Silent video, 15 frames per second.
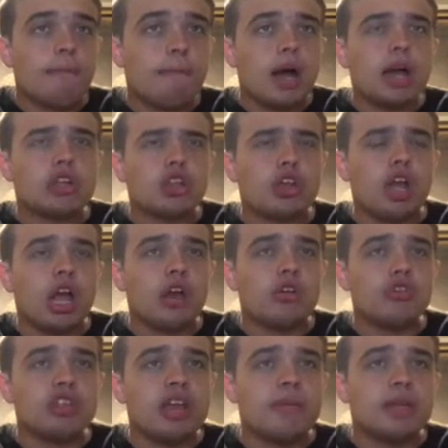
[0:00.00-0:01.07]
Monster
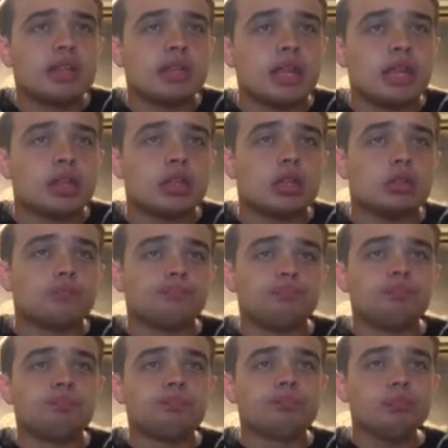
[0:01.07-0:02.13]
Hunter, Nemesis,
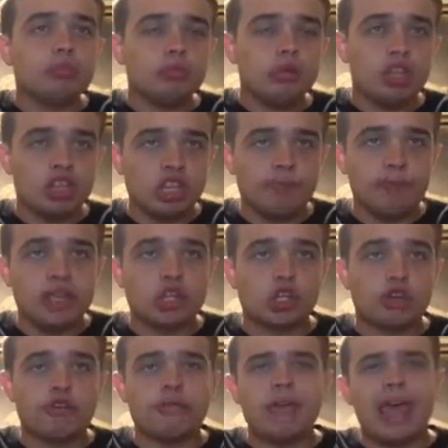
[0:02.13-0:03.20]

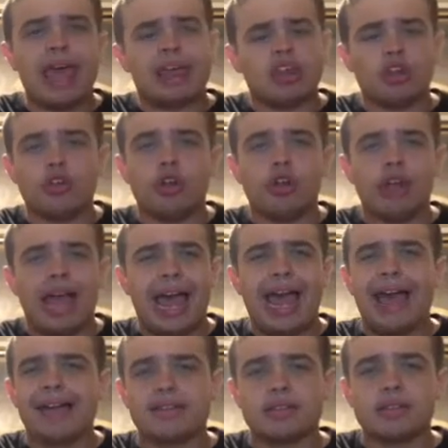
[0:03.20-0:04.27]
Spincher, and X are all
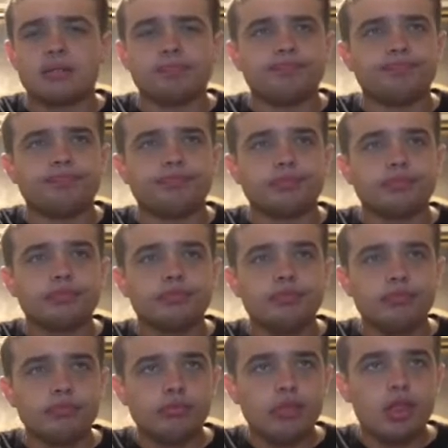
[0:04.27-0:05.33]
ass.
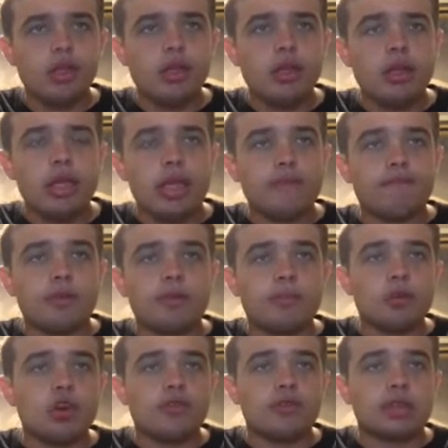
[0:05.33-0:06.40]
And from the
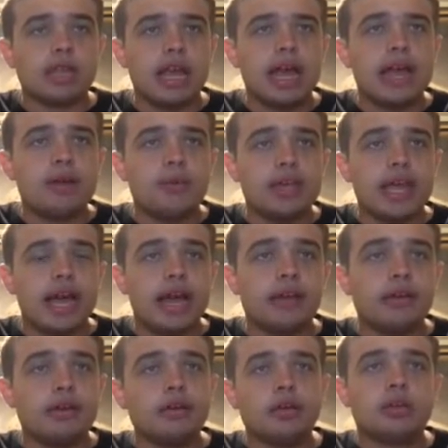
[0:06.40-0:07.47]
Marvel side, we
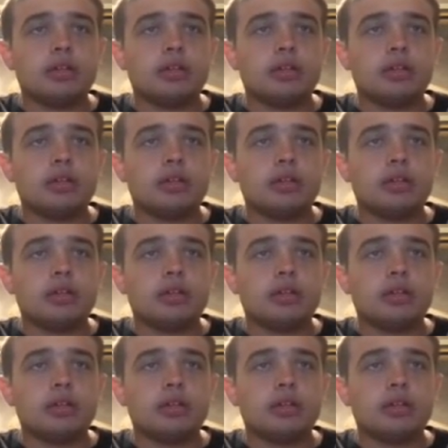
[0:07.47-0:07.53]
got,